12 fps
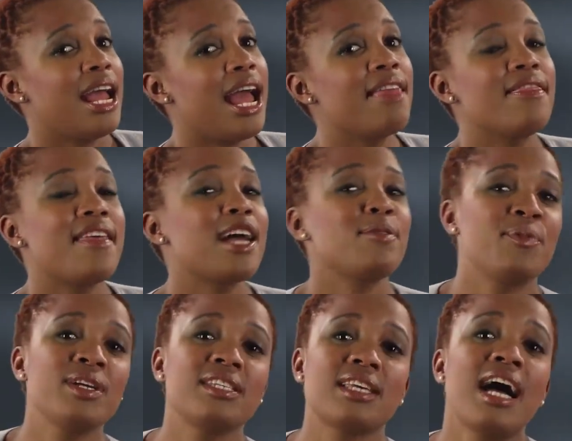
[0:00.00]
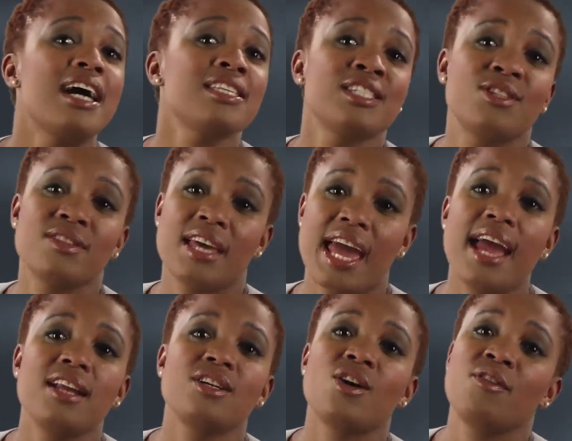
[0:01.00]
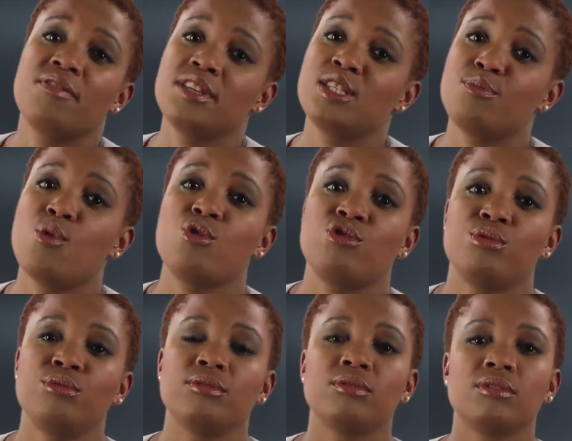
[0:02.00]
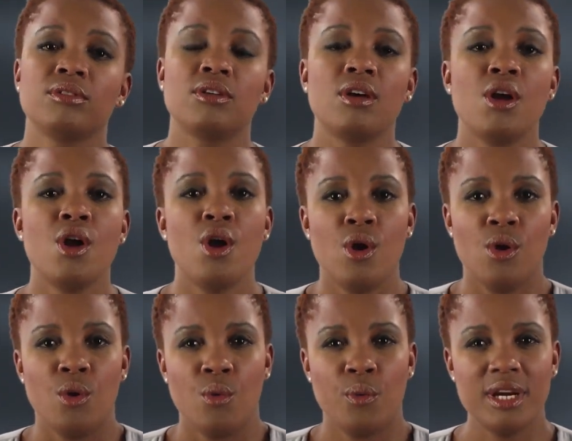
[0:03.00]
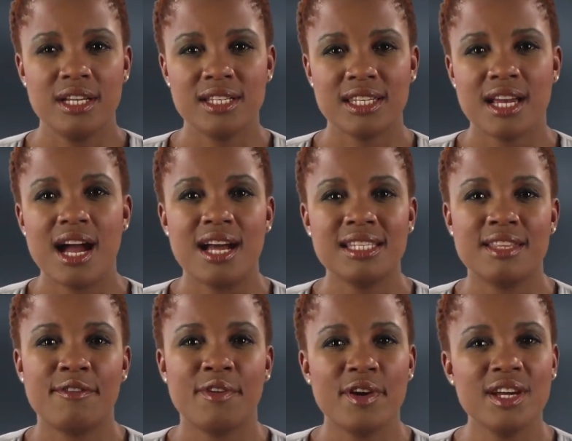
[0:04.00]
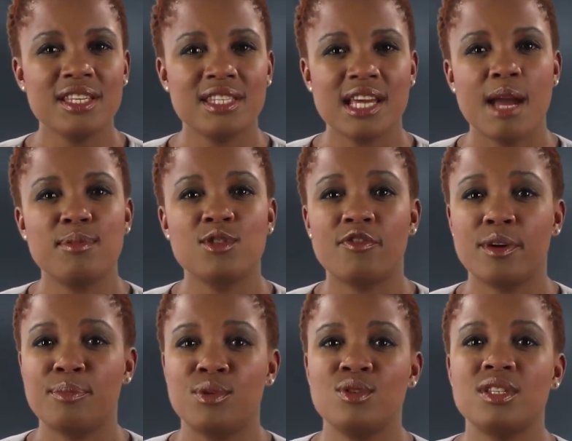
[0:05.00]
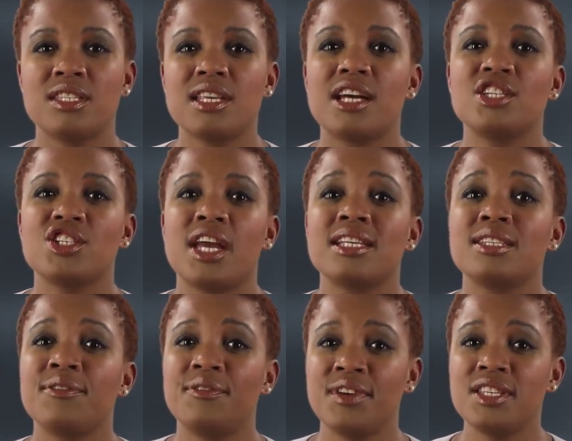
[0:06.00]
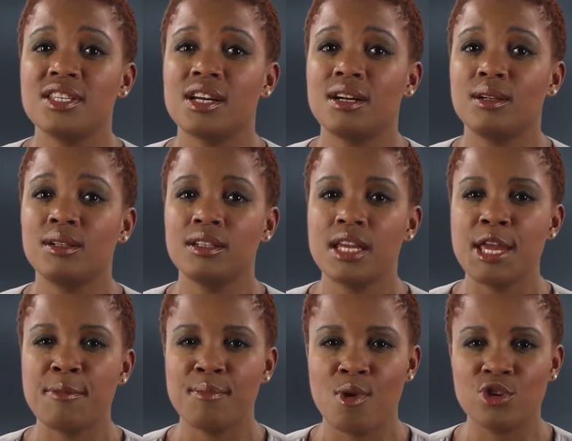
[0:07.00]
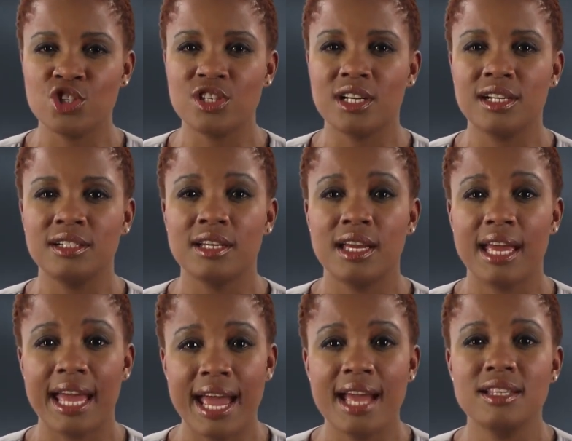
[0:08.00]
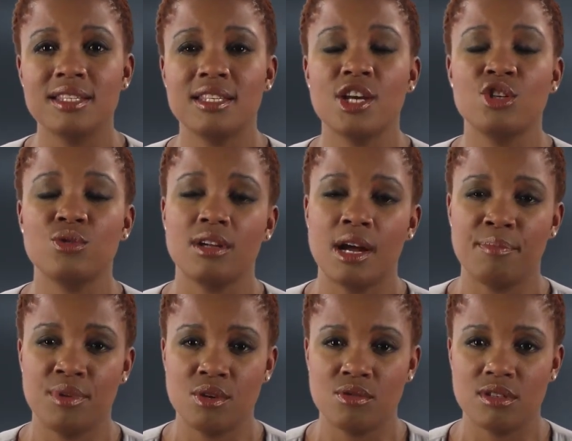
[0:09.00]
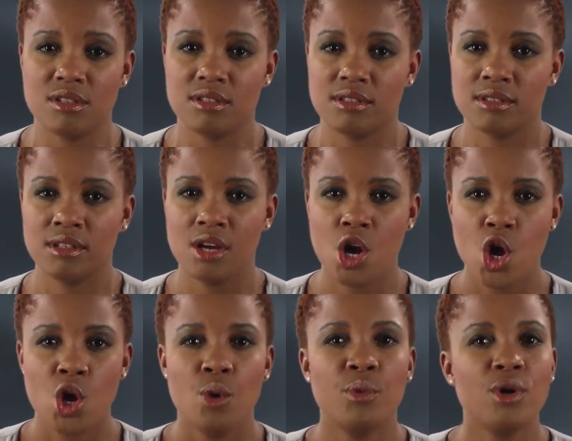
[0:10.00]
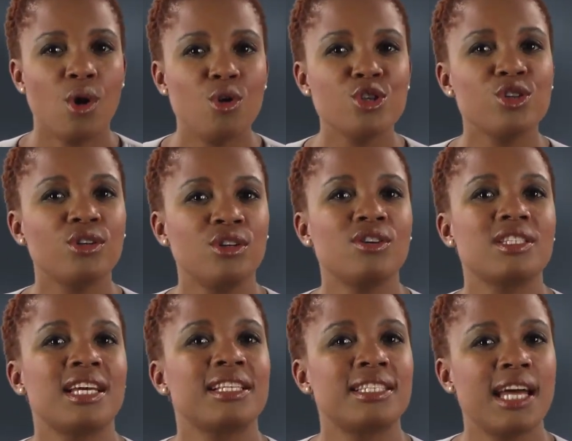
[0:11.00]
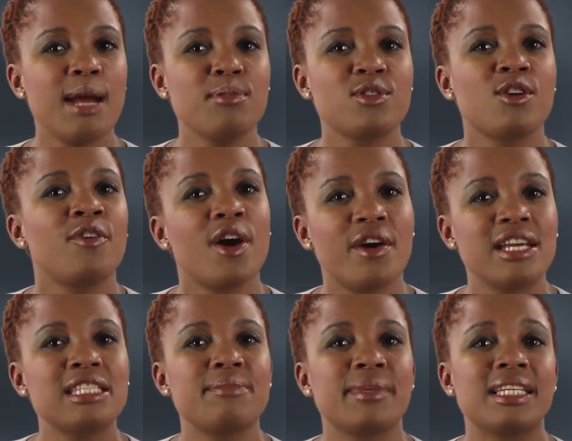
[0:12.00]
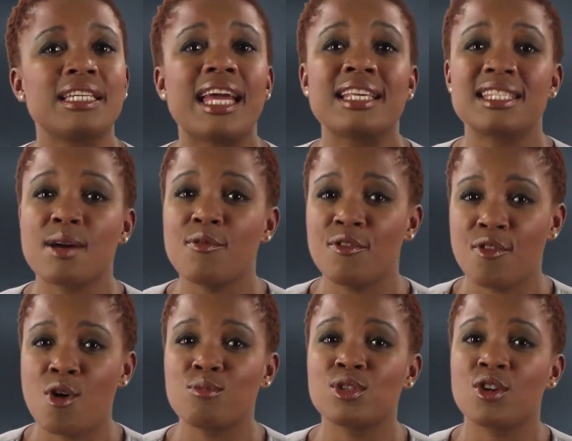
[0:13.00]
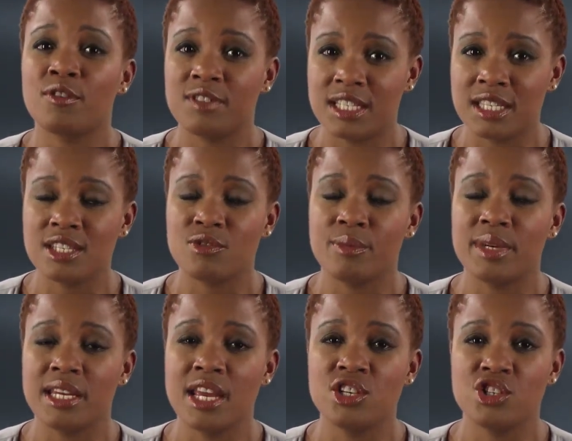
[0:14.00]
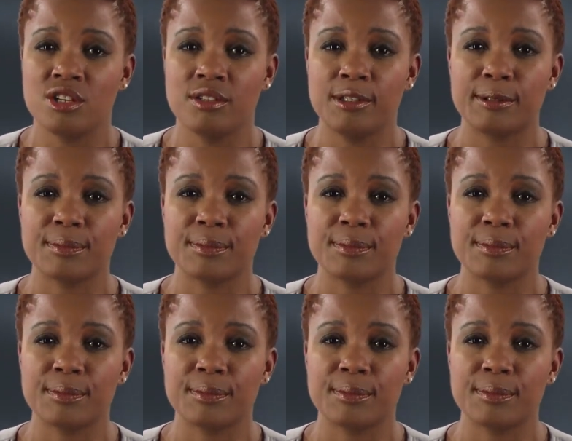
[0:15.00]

And that brings us to the end of this module. We discussed the various types of abuse such as physical, emotional, and sexual abuse. We also looked at types of harassment and some forms of discrimination.